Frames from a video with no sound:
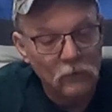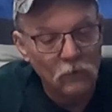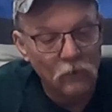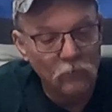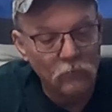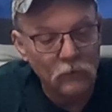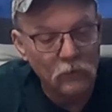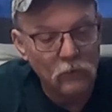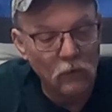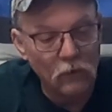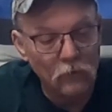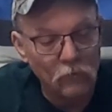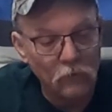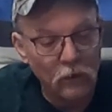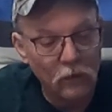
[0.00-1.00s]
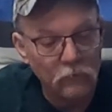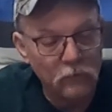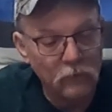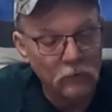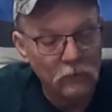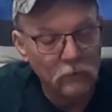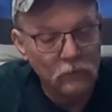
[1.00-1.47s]
over the chronograph
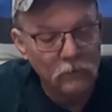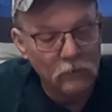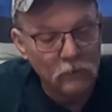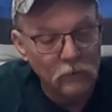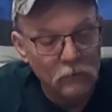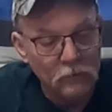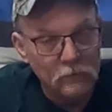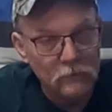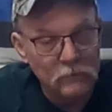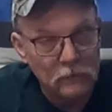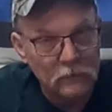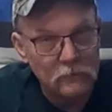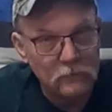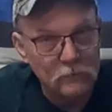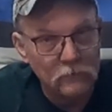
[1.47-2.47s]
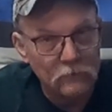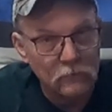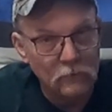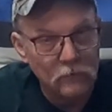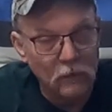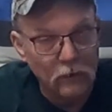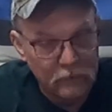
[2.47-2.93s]
since
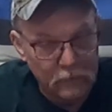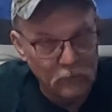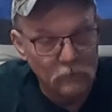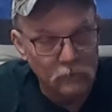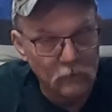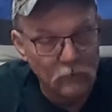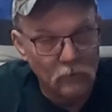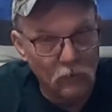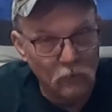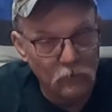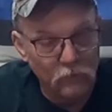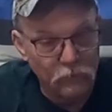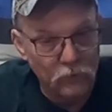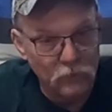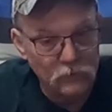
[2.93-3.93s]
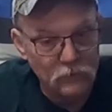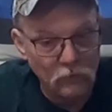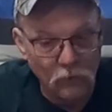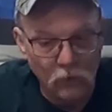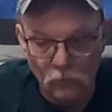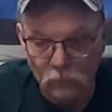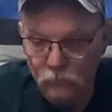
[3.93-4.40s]
I killed it on the first
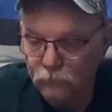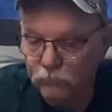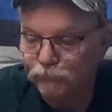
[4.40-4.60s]
load.